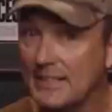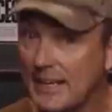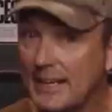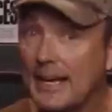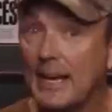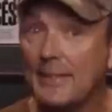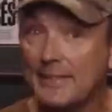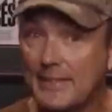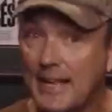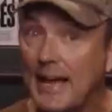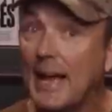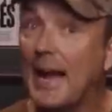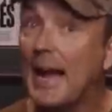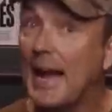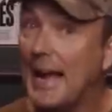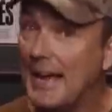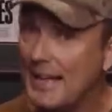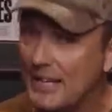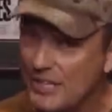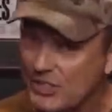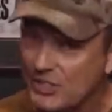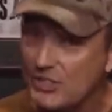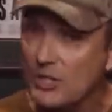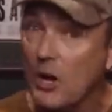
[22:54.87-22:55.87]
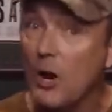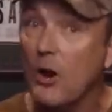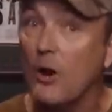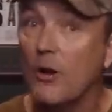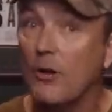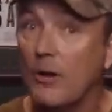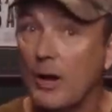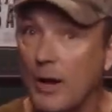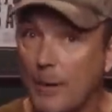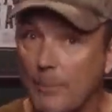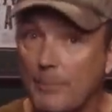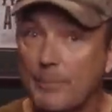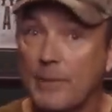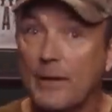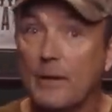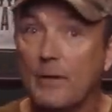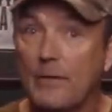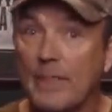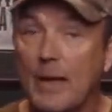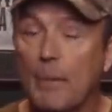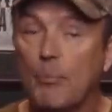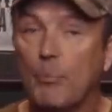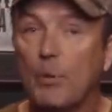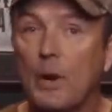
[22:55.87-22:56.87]
they got the I S R up there,
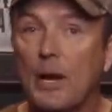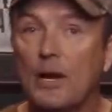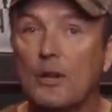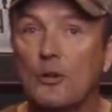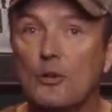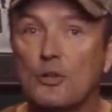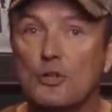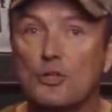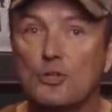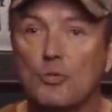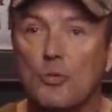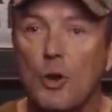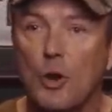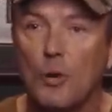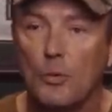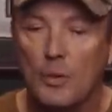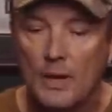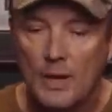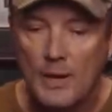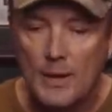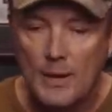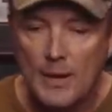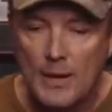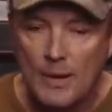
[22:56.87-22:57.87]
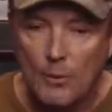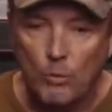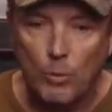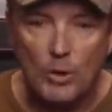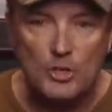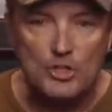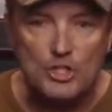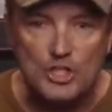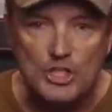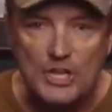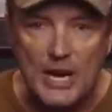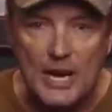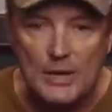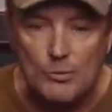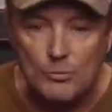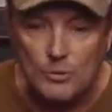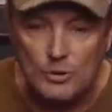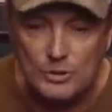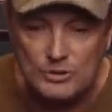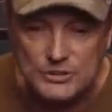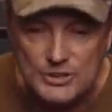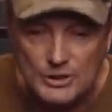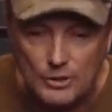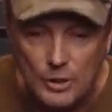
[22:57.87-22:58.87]
that Predator drone. Well,
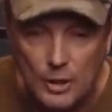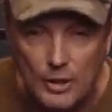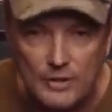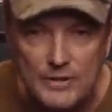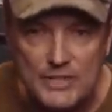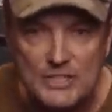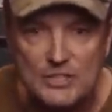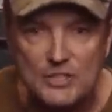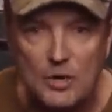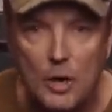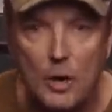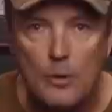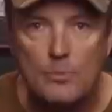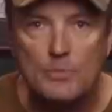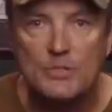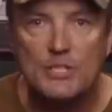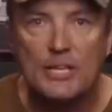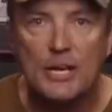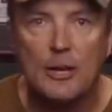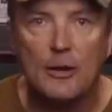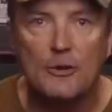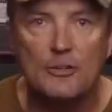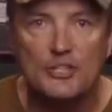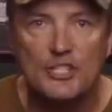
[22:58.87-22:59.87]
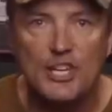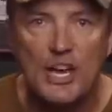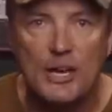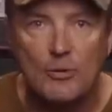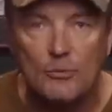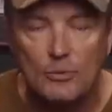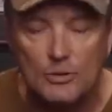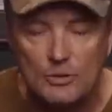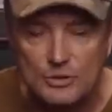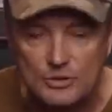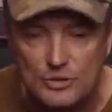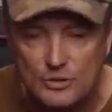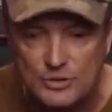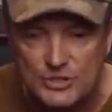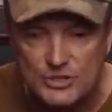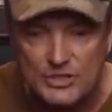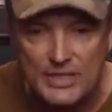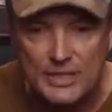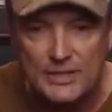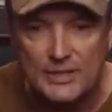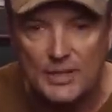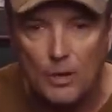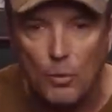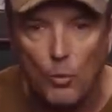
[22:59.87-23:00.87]
generals and all these armchair generals are
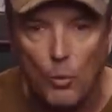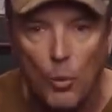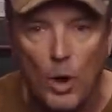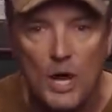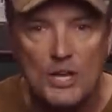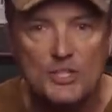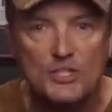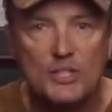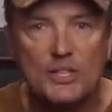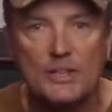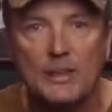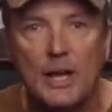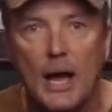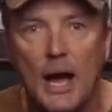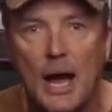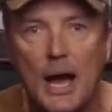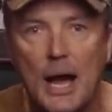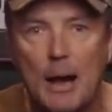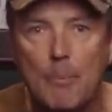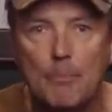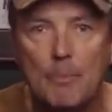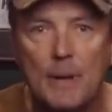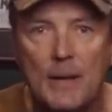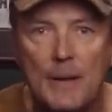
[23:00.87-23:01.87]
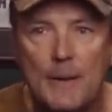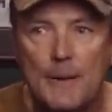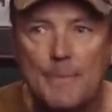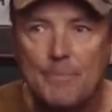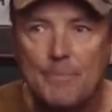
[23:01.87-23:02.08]
sitting there watching the op,